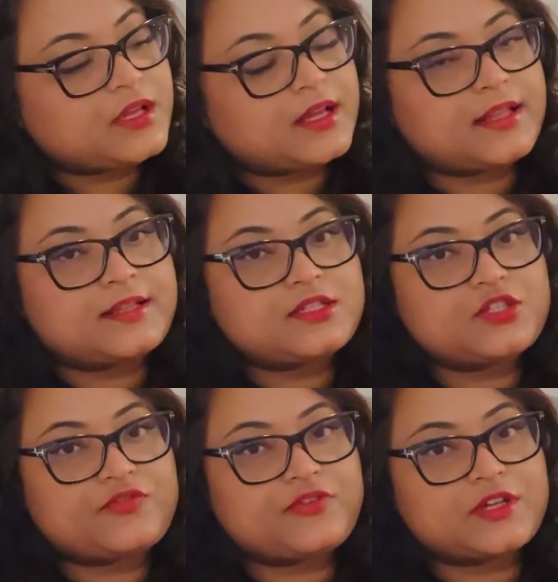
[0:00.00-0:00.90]
and this is
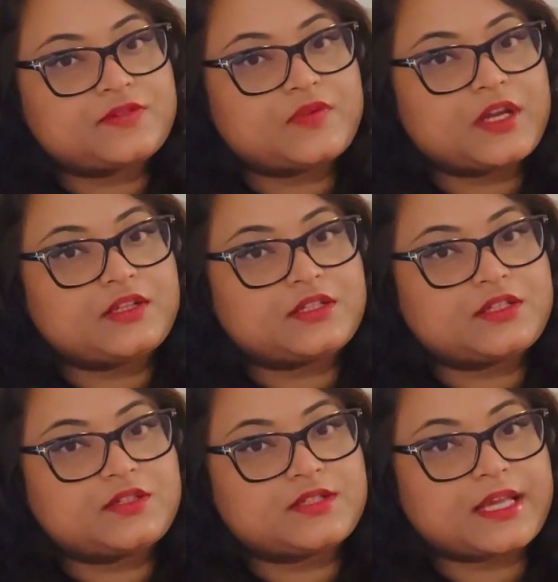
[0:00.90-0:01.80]
your first finger, this
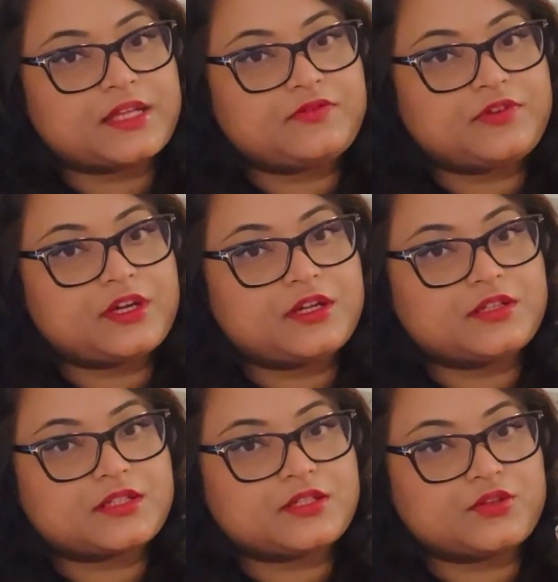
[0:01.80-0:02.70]
is your second finger,
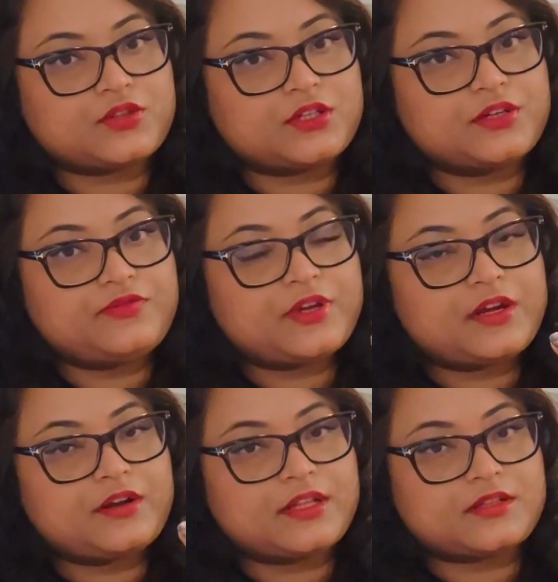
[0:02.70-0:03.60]
this is your third
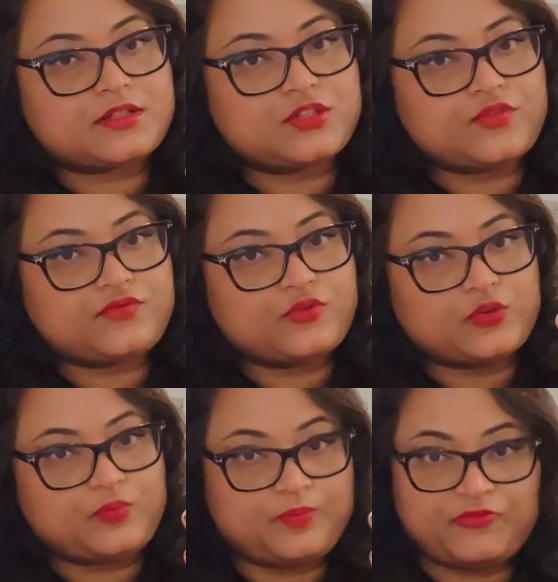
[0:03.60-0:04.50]
finger, and this is your fourth
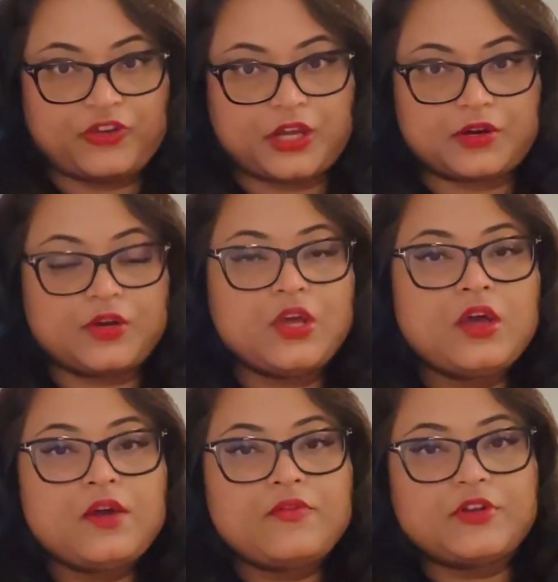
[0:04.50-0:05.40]
finger
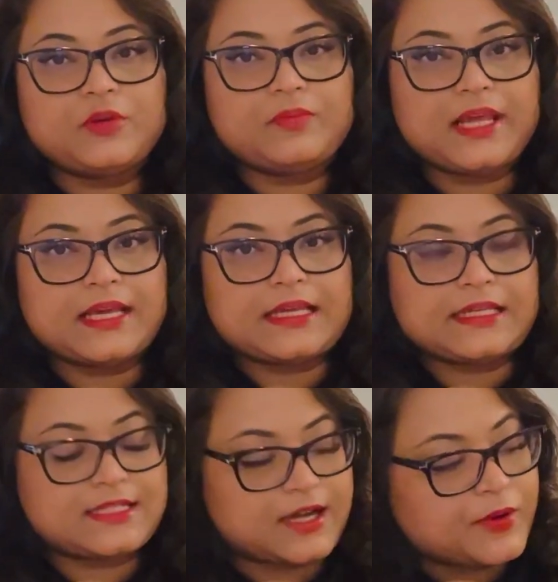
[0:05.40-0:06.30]
when you're playing
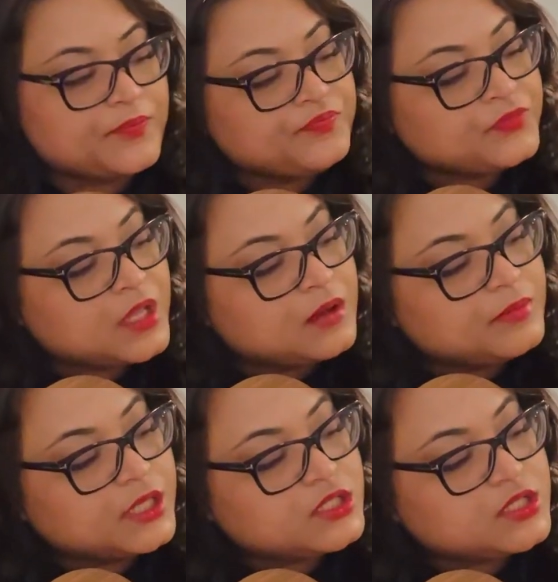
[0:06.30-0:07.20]
guitar.
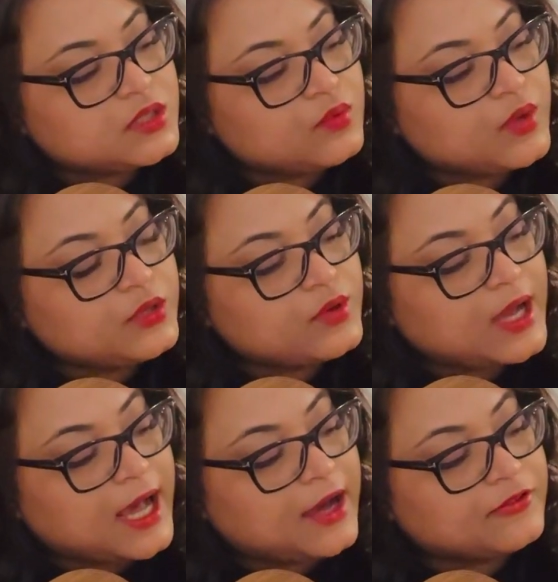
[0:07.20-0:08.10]
But when you
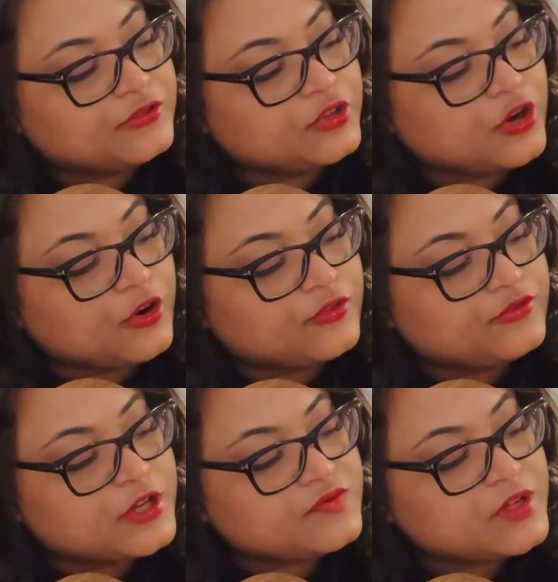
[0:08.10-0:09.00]
have your
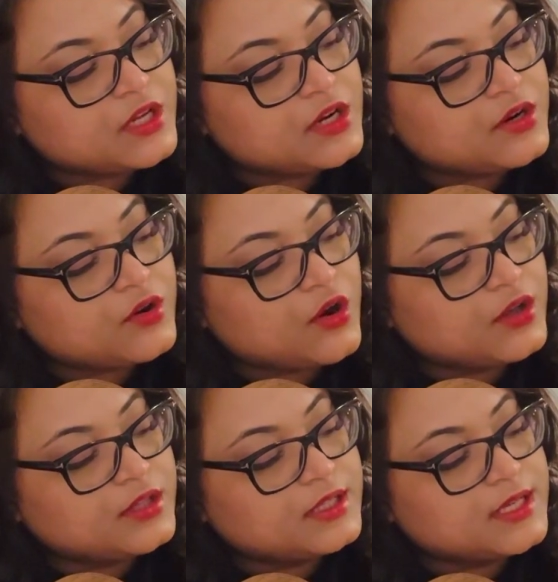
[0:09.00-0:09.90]
first finger
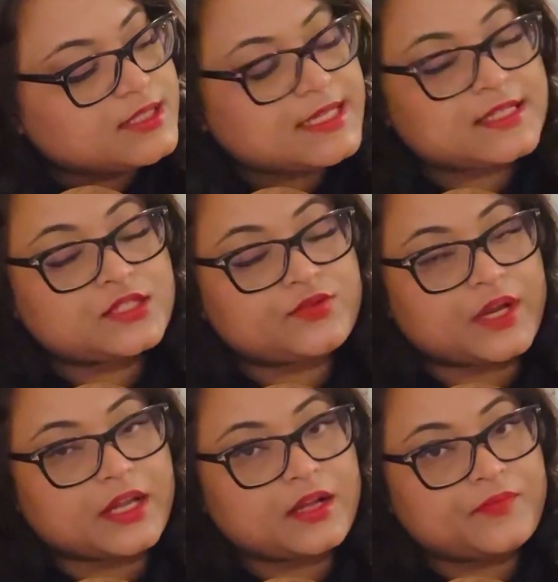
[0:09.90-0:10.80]
on the fifth string,